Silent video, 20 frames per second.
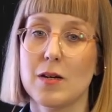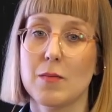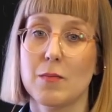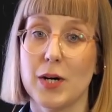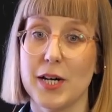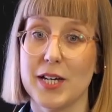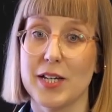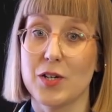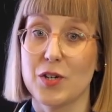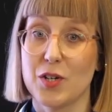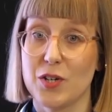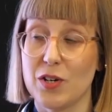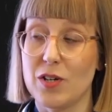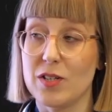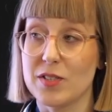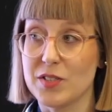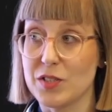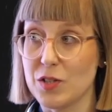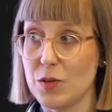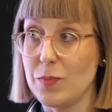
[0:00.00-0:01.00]
but it could
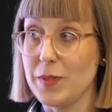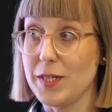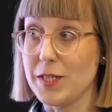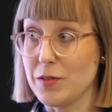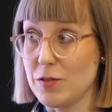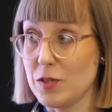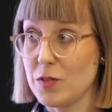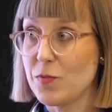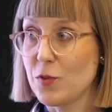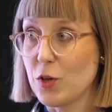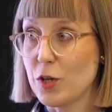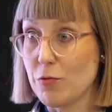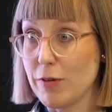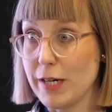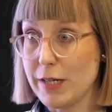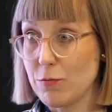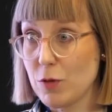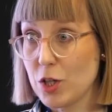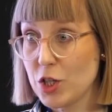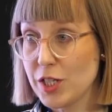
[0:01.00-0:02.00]
also be used for
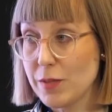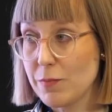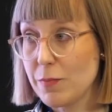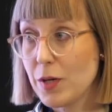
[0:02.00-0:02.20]
greenwashing